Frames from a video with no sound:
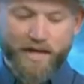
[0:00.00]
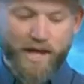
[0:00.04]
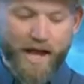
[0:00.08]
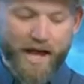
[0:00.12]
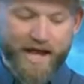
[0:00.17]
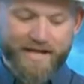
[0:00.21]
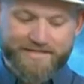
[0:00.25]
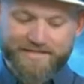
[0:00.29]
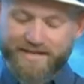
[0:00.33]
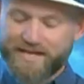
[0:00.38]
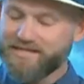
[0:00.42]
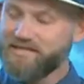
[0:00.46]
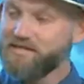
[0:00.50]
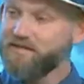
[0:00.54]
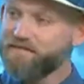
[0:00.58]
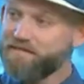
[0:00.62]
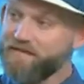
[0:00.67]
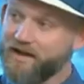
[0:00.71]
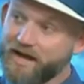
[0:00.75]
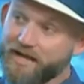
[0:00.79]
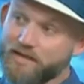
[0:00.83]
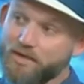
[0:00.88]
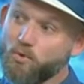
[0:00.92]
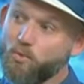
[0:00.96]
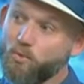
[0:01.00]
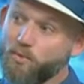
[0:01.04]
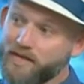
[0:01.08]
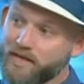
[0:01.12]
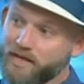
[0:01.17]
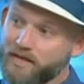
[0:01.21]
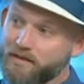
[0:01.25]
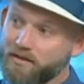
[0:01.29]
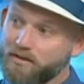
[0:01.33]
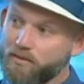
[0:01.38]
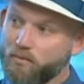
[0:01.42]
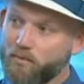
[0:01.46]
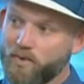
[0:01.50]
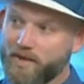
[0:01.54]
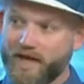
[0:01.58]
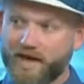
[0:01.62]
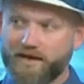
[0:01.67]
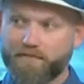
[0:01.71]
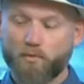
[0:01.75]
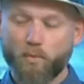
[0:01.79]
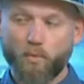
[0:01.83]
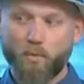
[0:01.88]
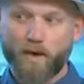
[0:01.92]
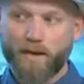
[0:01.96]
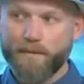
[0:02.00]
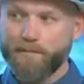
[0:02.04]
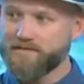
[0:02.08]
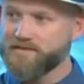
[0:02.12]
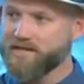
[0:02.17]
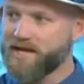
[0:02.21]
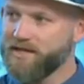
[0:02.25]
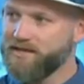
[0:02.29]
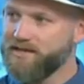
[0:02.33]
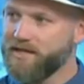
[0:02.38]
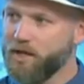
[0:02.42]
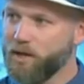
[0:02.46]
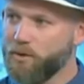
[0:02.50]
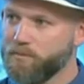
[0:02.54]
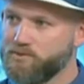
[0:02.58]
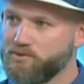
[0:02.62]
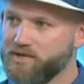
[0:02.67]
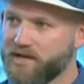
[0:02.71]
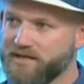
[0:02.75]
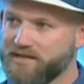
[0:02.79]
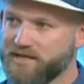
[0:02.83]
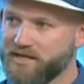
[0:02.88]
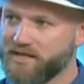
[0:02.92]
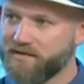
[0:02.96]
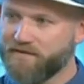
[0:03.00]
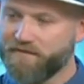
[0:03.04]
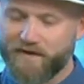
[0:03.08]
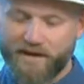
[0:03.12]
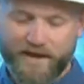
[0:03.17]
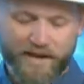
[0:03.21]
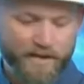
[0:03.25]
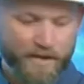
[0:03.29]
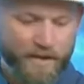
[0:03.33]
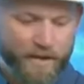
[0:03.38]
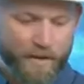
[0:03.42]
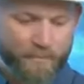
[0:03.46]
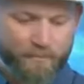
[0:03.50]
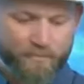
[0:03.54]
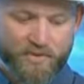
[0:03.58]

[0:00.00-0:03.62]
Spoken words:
Identify the weed. We have a website that helps you identify it.